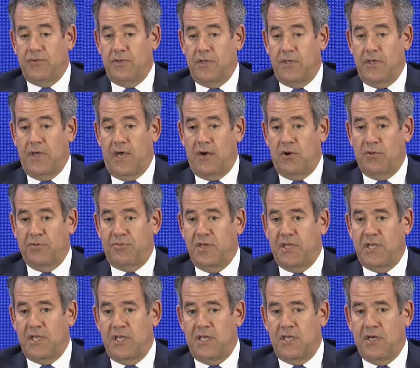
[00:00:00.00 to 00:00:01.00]
I don't
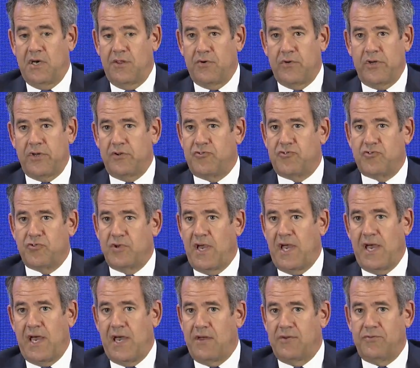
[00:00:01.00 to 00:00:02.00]
think any other industry
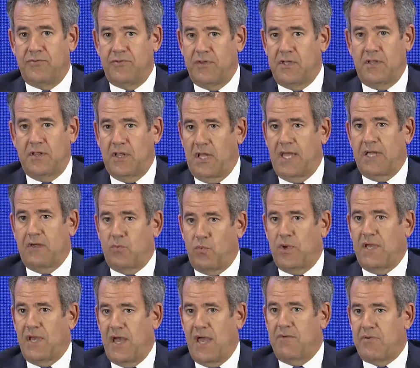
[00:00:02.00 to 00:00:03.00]
has it like
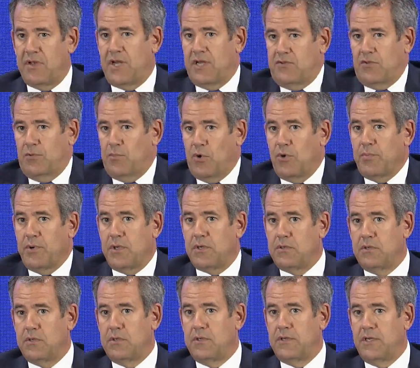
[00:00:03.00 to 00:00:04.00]
we have it at the moment.
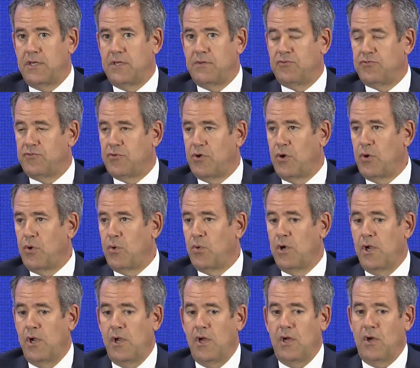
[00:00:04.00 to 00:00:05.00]
And so
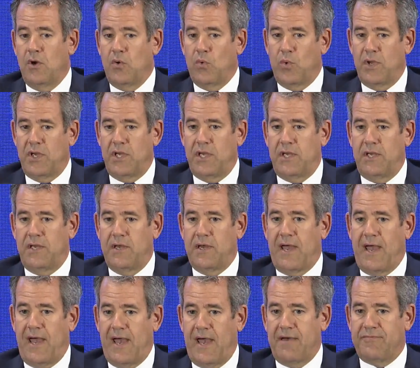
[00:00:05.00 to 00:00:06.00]
we
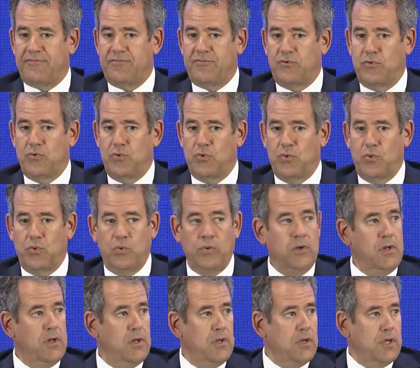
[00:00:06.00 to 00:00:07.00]
have to,
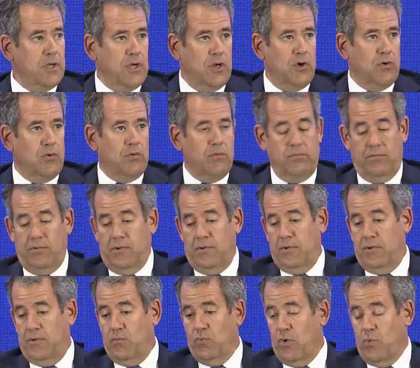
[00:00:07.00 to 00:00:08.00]
you know,
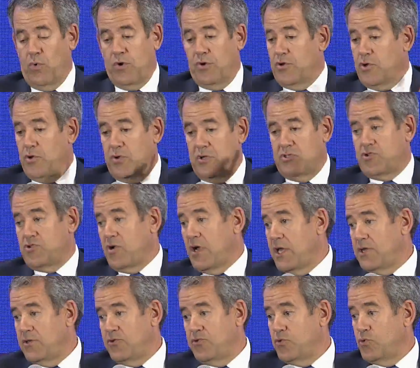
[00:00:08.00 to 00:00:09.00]
what we're doing is
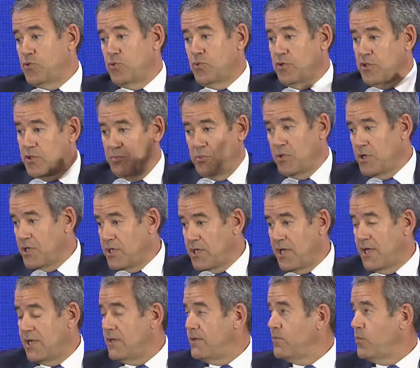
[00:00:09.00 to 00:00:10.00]
trying to
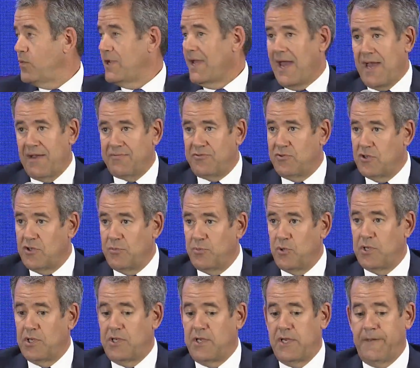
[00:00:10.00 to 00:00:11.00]
communicate. We have to
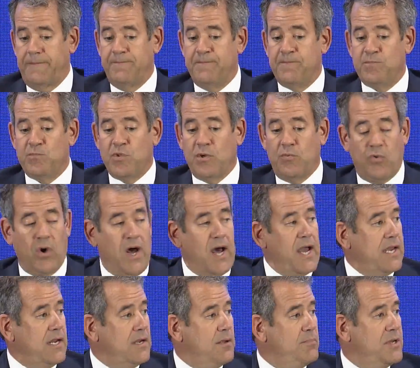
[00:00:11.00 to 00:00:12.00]
communicate.
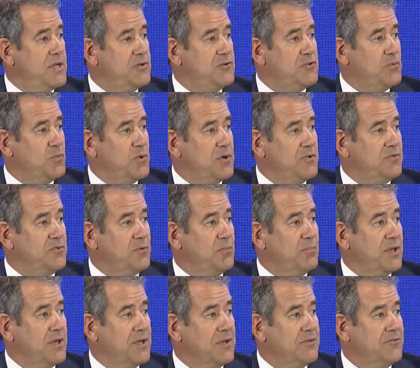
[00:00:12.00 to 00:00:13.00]
Ryan had mentioned what is the
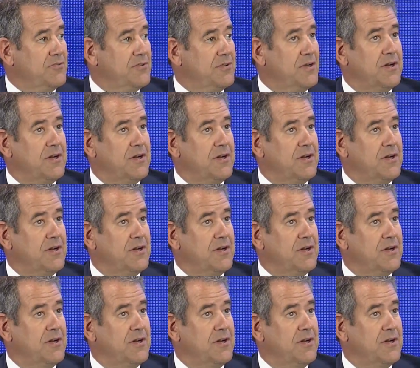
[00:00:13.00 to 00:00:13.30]
biggest